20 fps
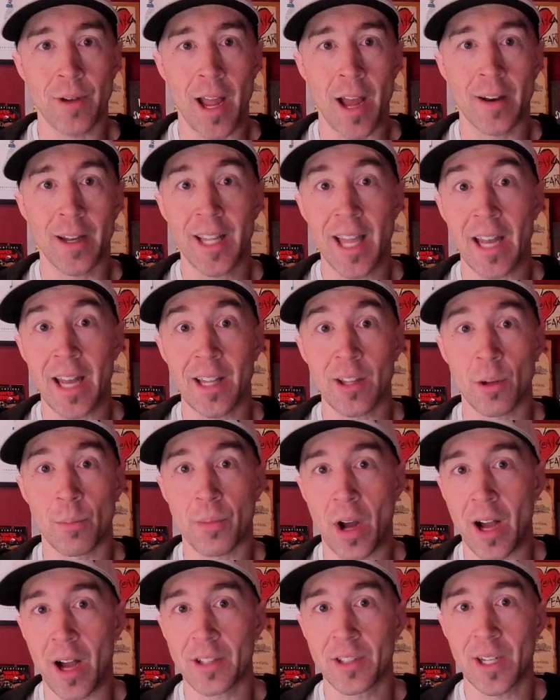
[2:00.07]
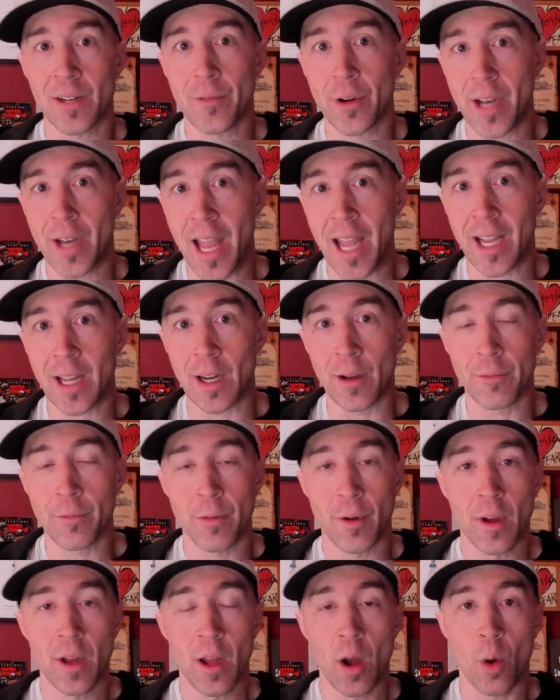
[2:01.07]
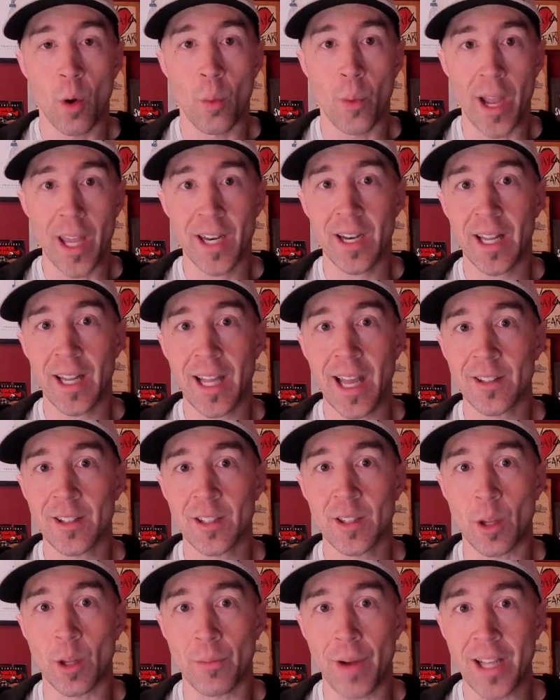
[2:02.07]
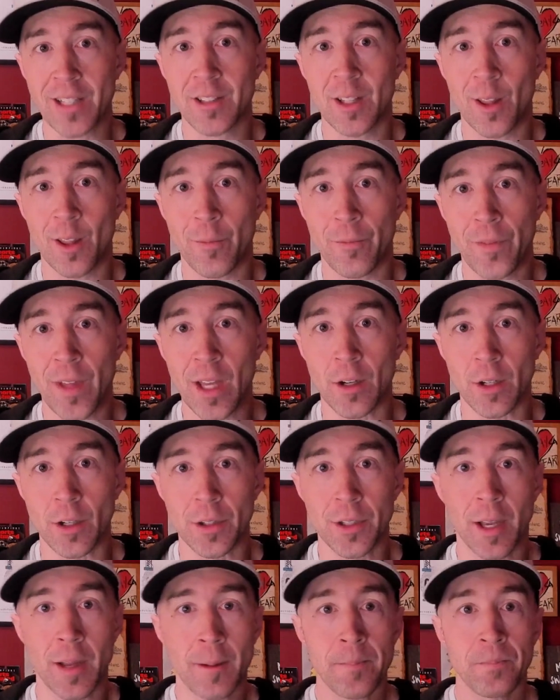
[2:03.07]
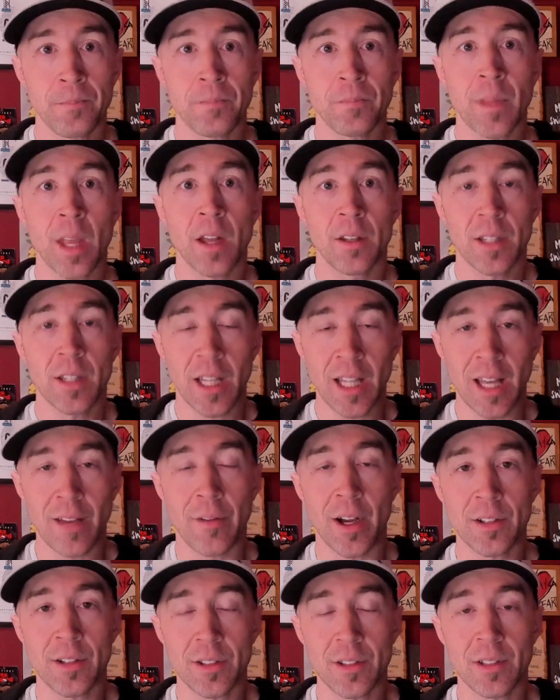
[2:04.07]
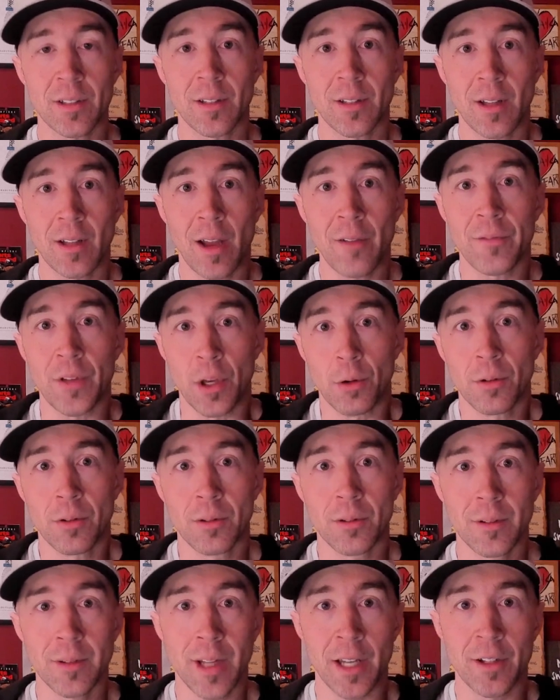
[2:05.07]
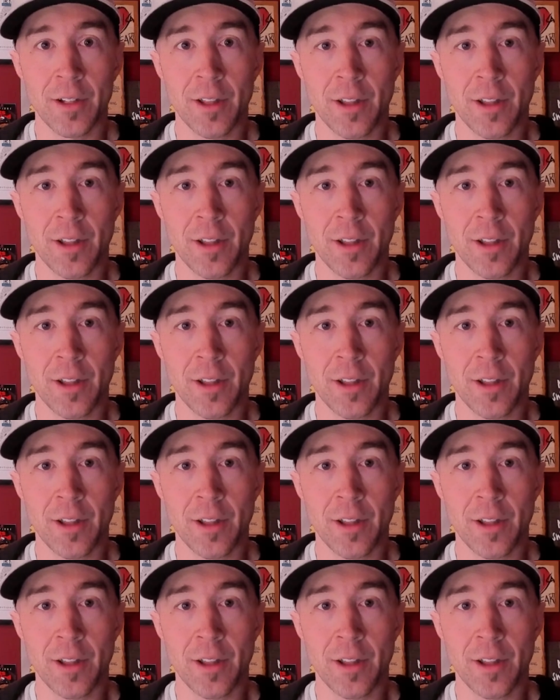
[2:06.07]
Again, either positive or negative, weighted against the rest of the field to give us a view into their